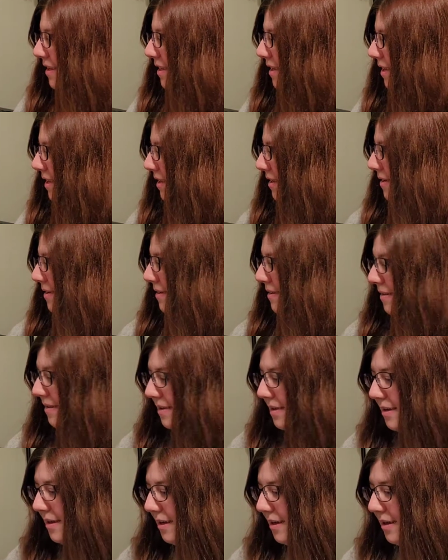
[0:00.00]
And
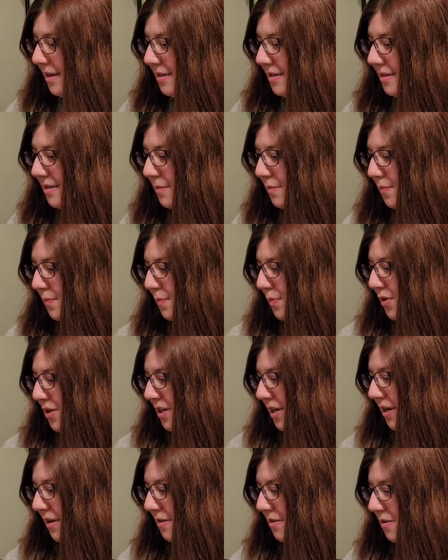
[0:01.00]
I did
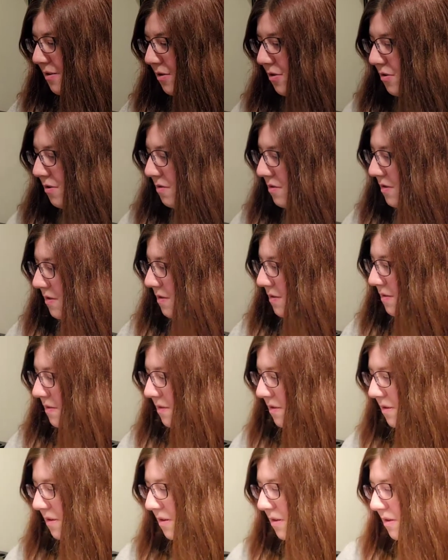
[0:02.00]
bring out all the
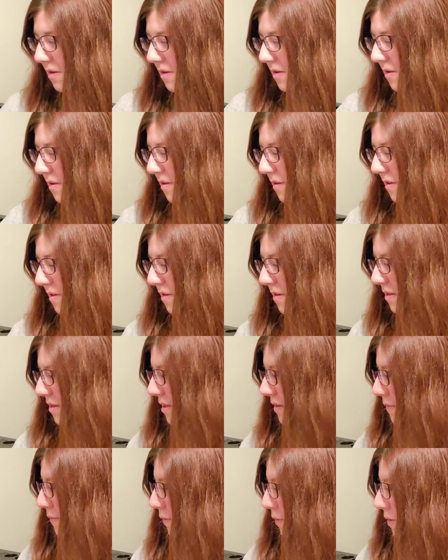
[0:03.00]

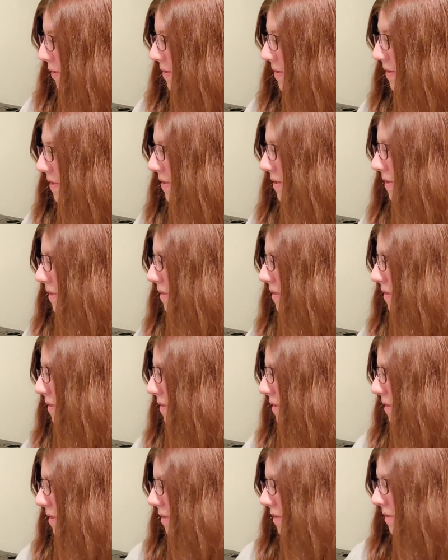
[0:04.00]
different
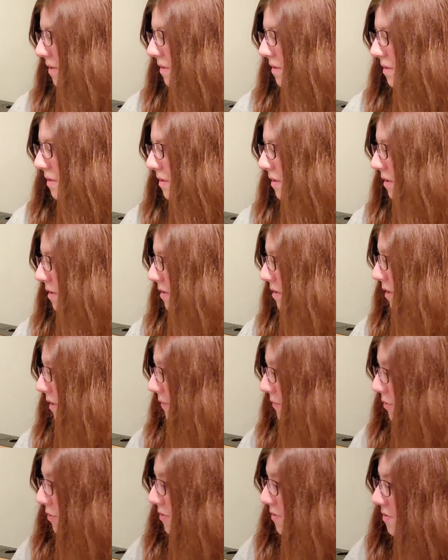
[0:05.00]

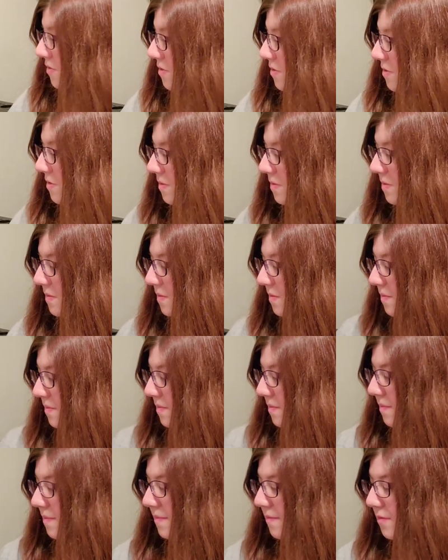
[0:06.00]
covers,
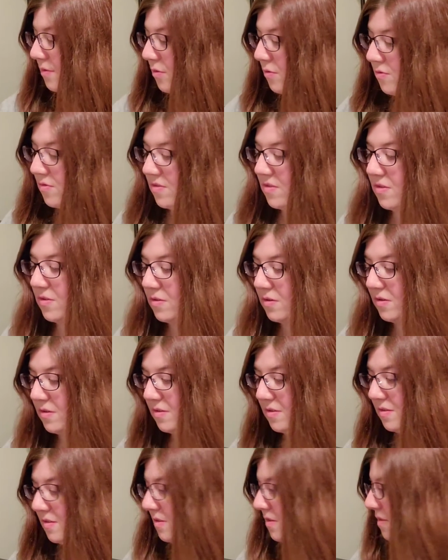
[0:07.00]
the whole
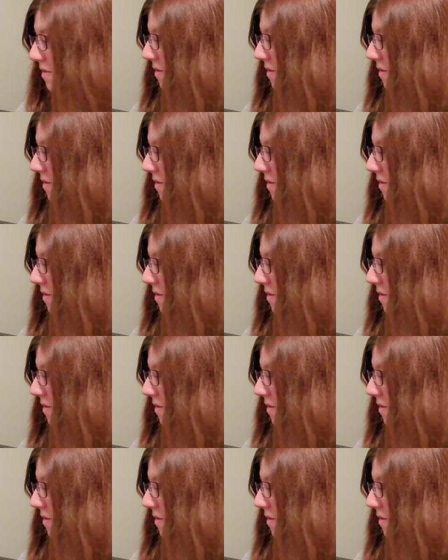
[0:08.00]
series,